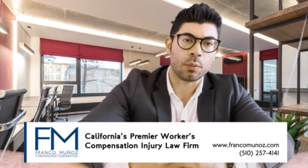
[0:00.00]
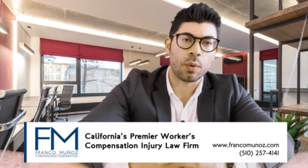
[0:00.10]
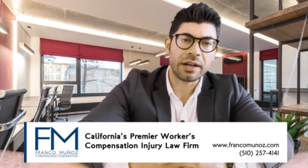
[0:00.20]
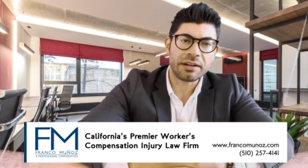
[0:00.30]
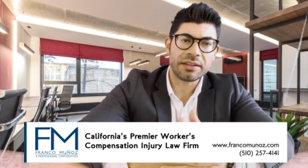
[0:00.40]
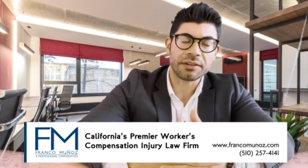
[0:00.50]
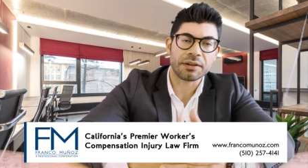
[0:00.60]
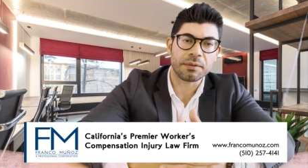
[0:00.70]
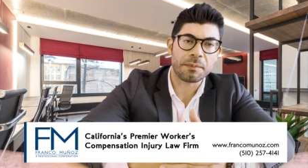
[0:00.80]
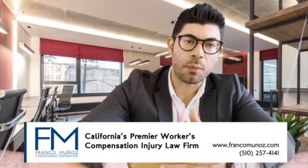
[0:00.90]
what are
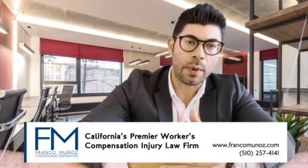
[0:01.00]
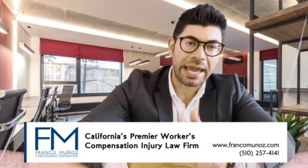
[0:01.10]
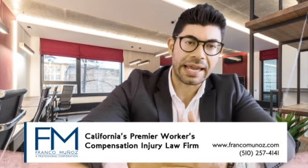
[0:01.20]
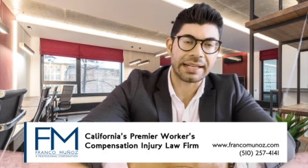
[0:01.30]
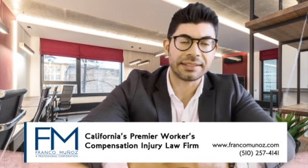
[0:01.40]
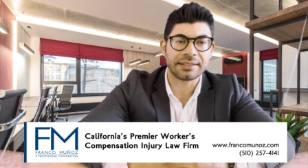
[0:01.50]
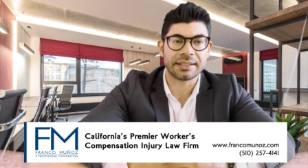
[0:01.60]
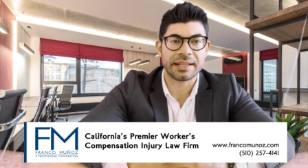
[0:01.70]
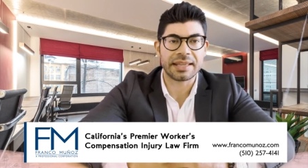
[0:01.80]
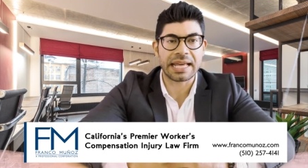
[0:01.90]
the
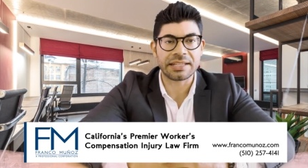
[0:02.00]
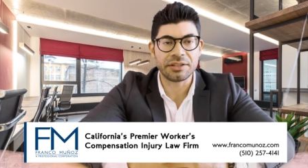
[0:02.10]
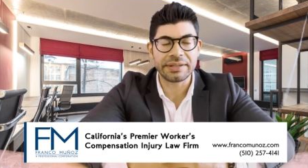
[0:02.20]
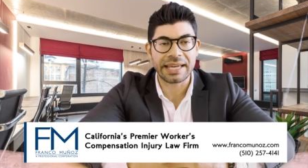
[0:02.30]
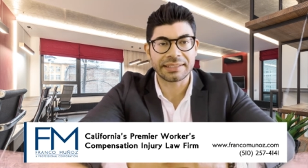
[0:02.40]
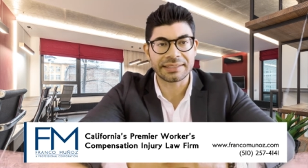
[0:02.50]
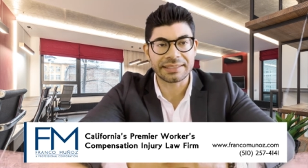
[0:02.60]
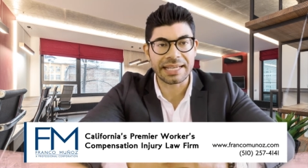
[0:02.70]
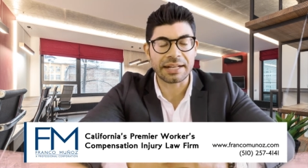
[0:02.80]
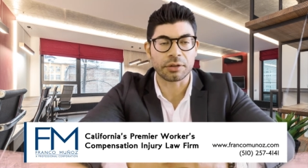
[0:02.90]
ways that you can
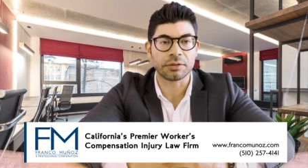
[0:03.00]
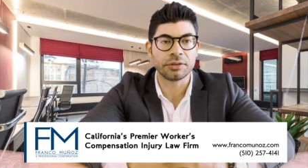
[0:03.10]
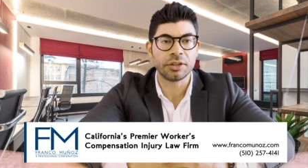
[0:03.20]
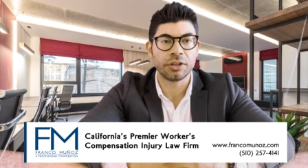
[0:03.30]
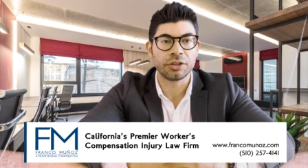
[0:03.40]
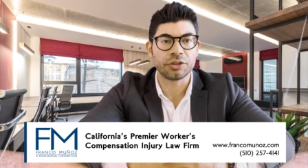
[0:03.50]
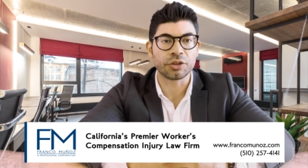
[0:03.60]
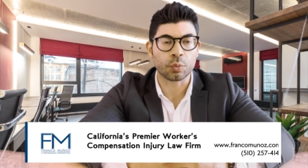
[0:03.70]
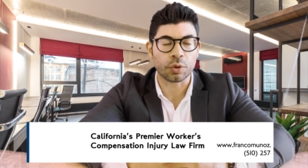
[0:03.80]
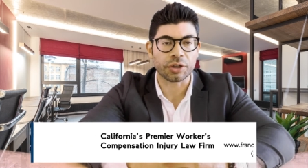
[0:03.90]
settle
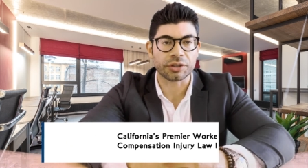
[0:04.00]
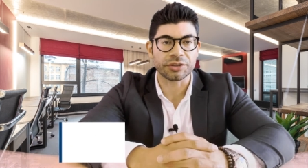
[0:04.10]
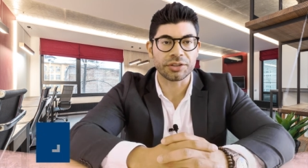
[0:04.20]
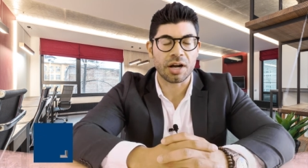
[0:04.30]
your workers'